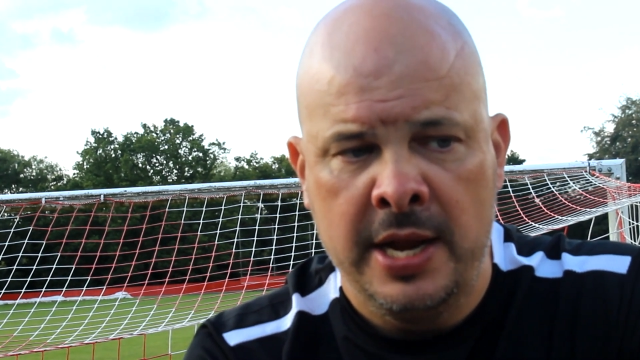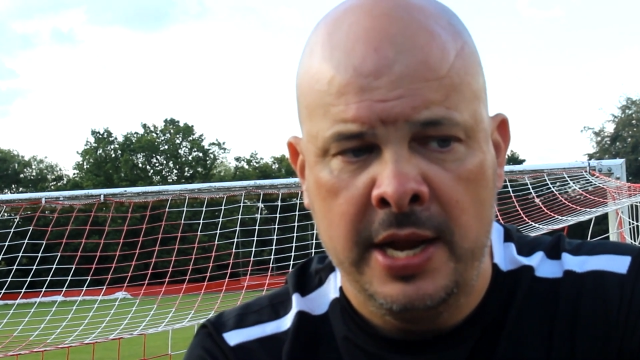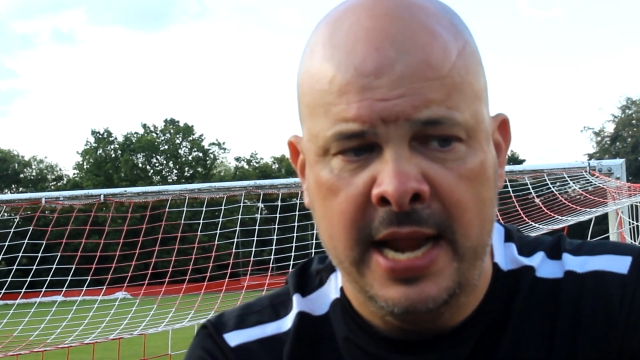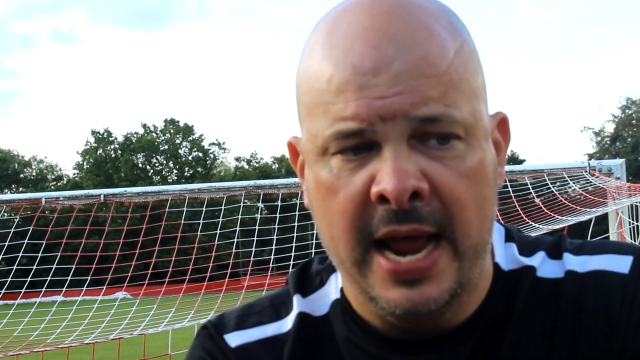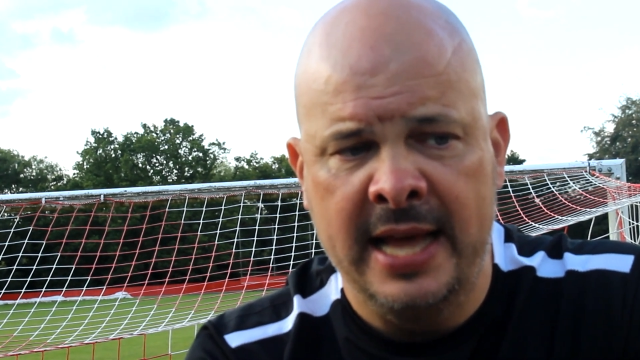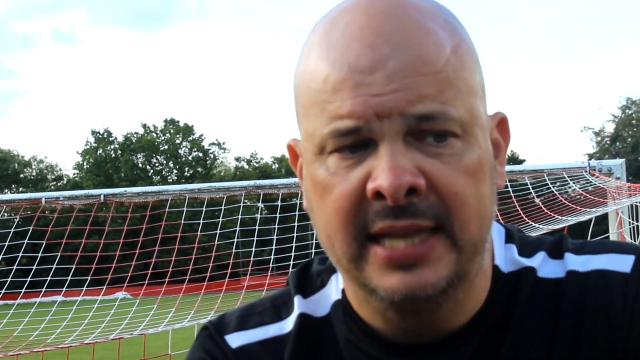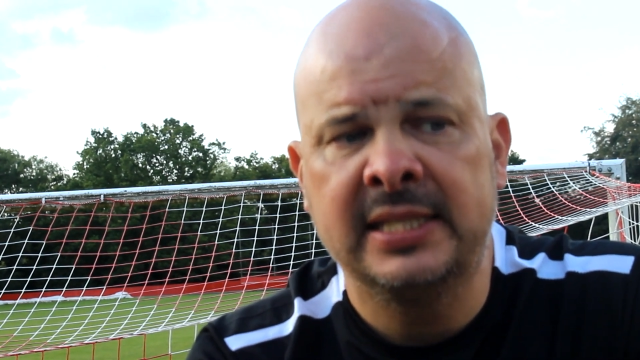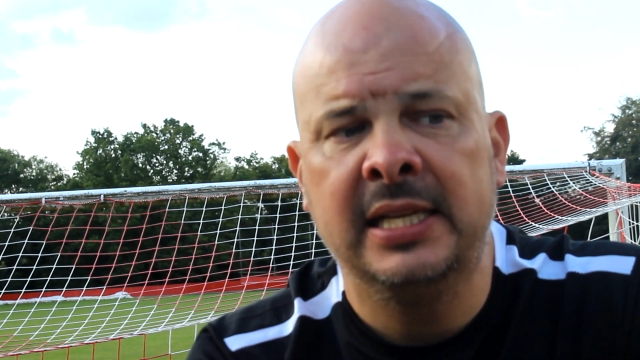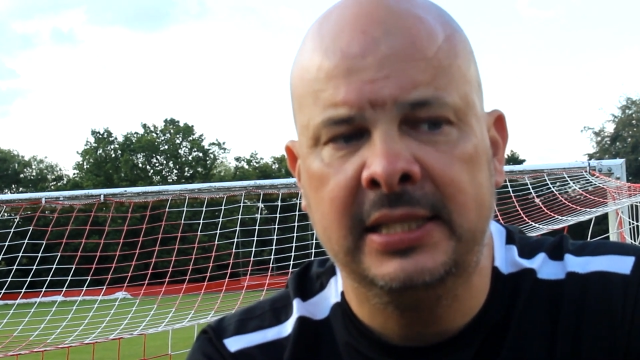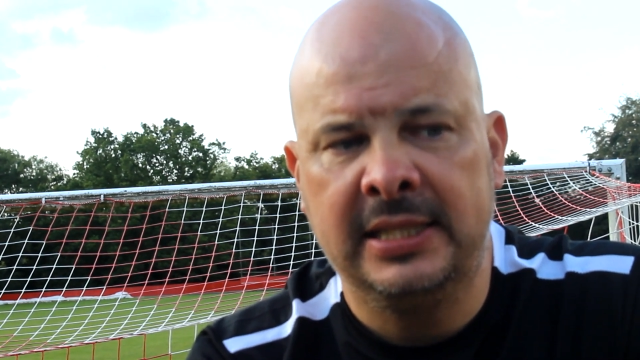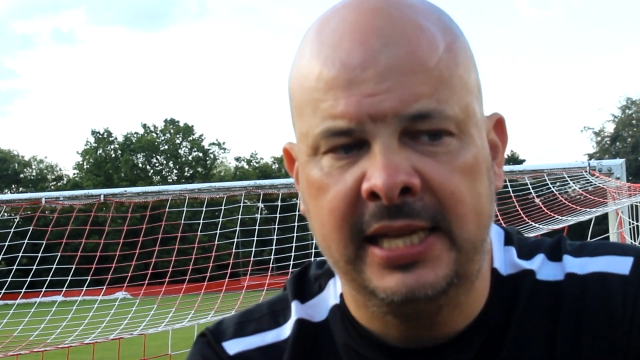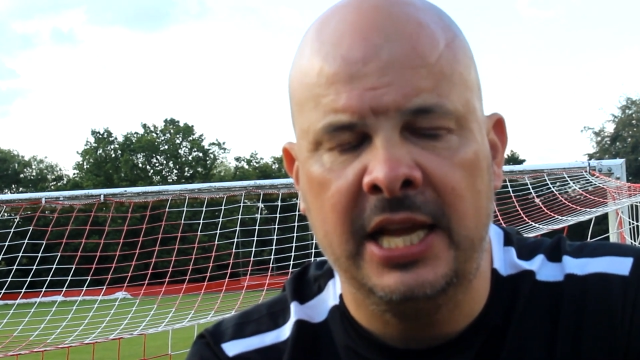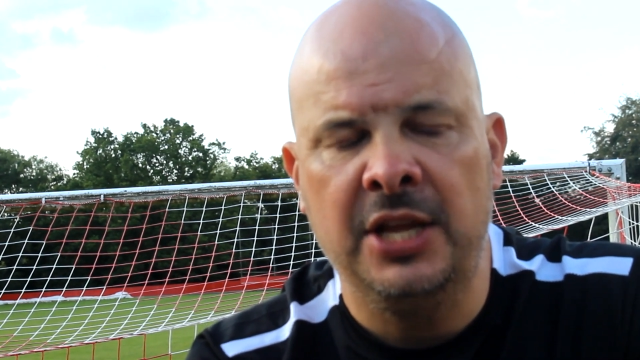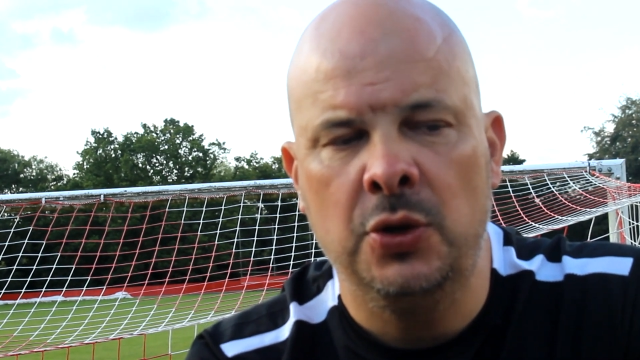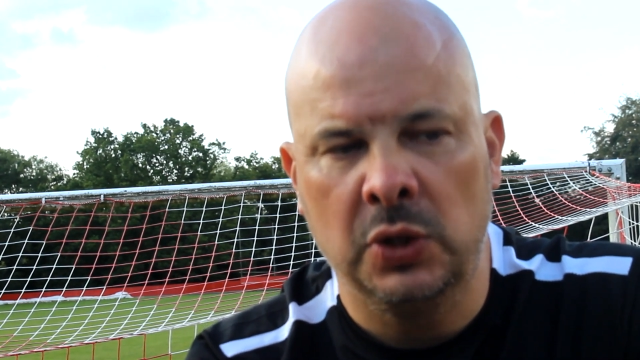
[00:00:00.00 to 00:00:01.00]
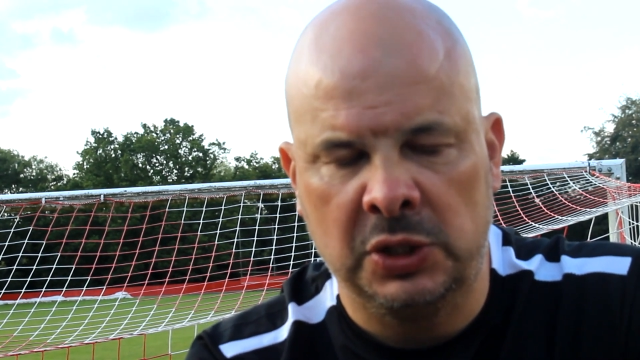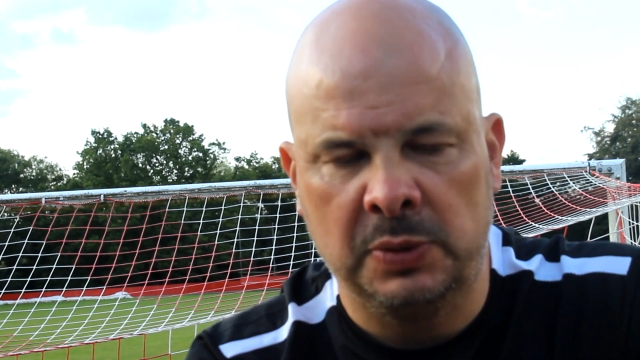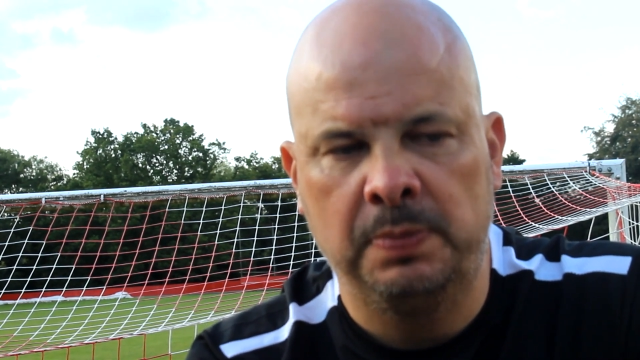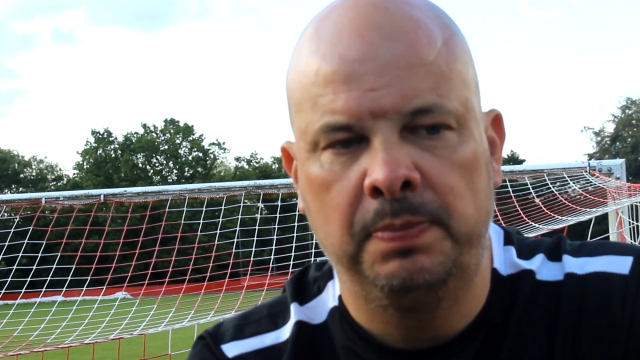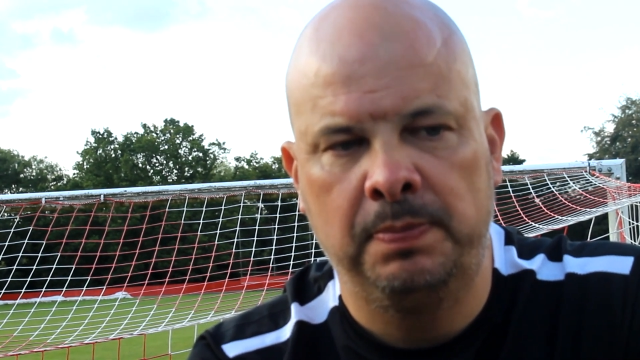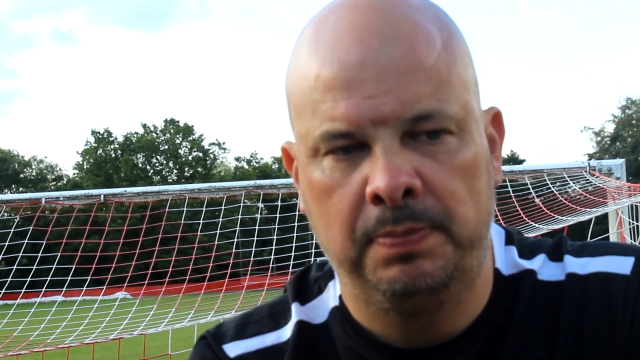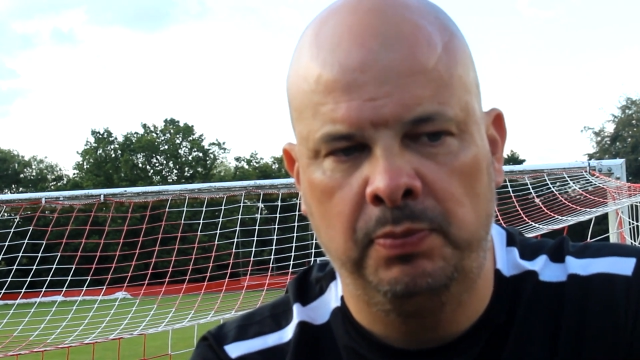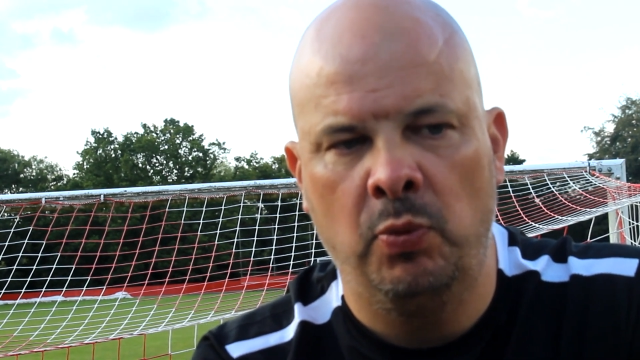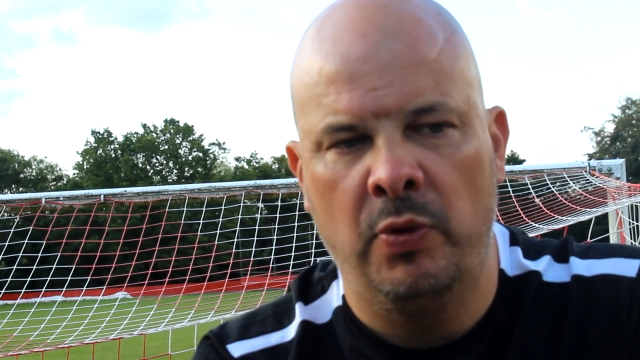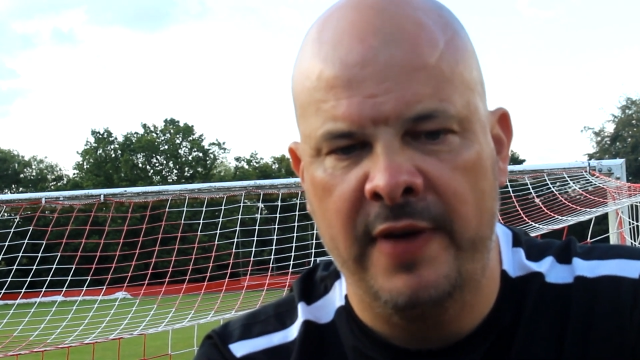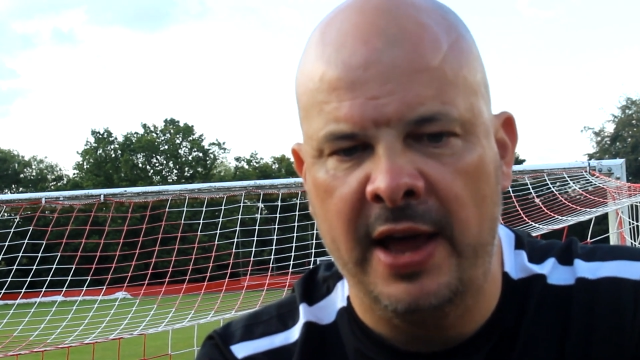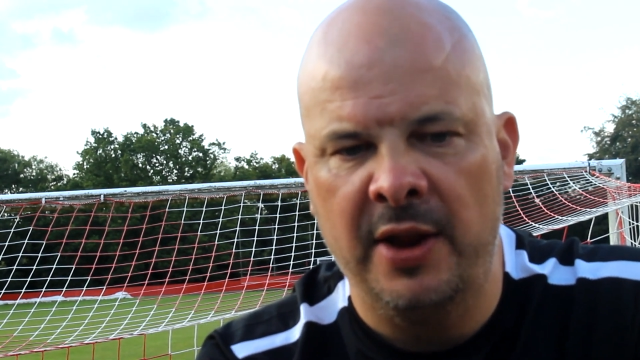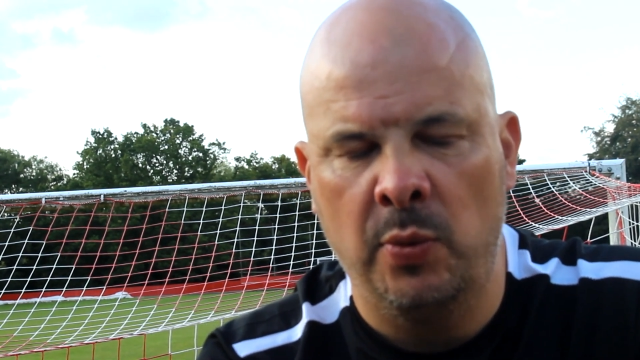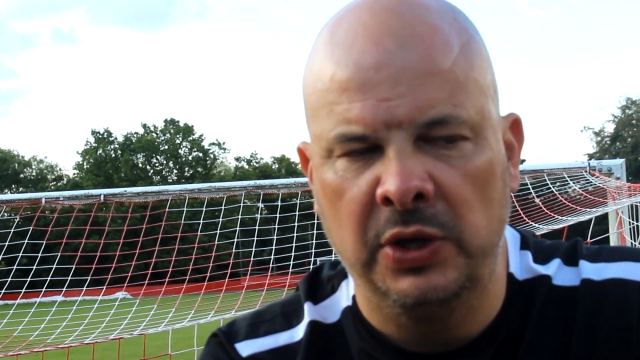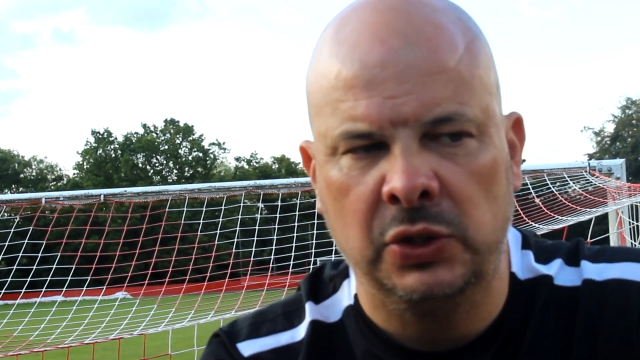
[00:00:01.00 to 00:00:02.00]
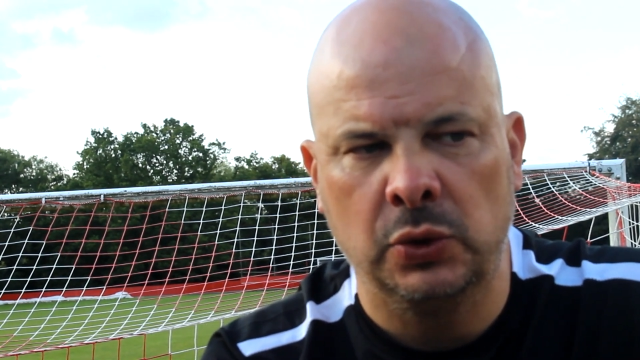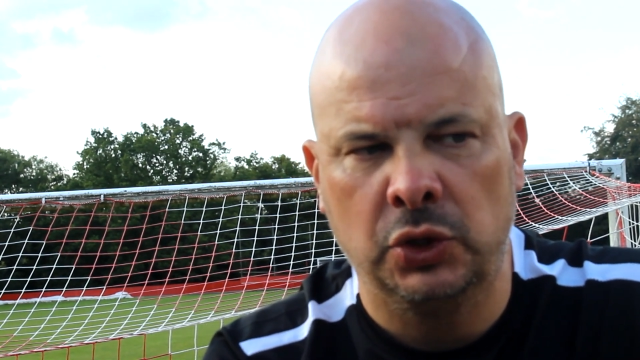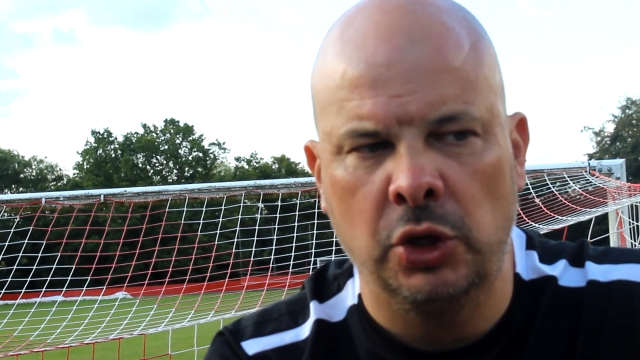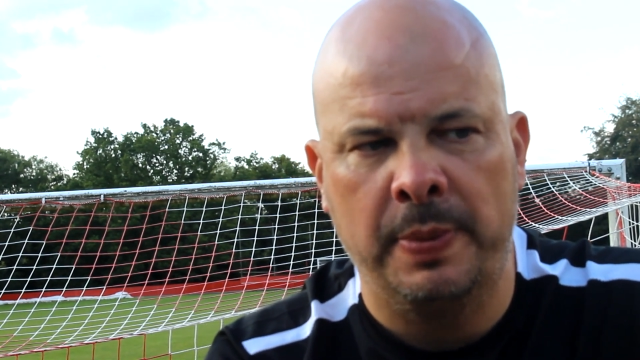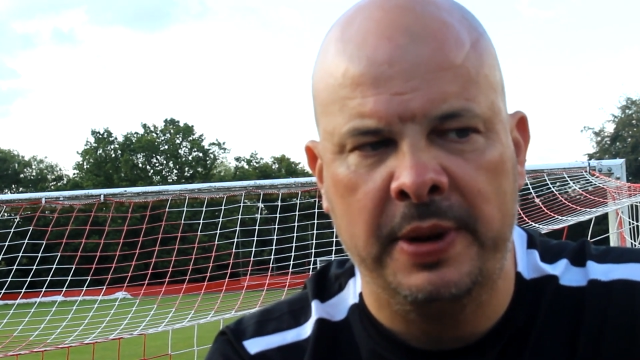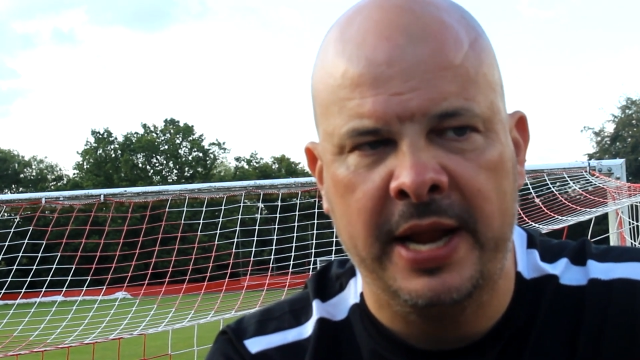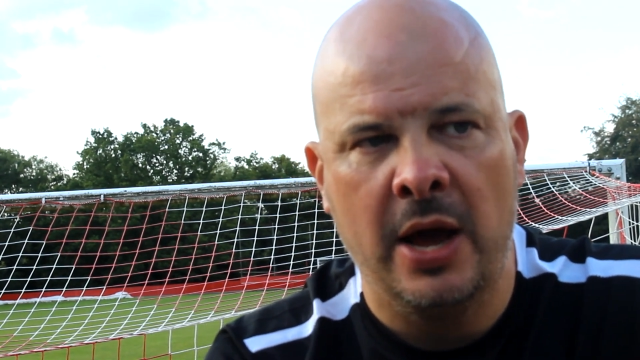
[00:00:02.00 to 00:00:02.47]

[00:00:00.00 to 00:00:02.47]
Now that's continuous without the whistle stopping.